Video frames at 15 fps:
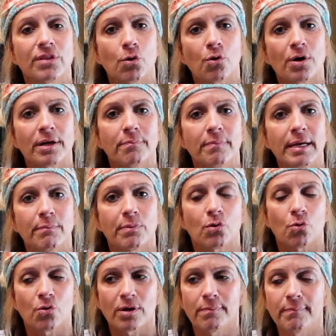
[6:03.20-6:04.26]
the organ meat, but
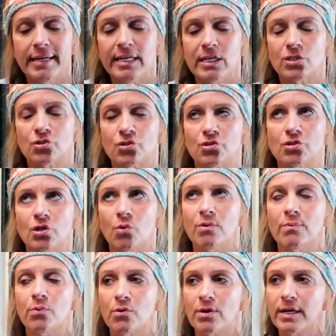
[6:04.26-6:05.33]
organ meat is so
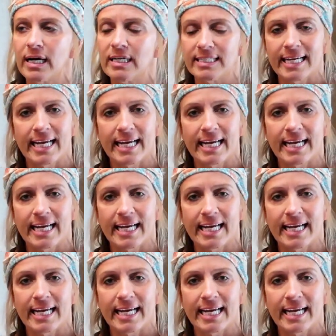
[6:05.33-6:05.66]
important, guys.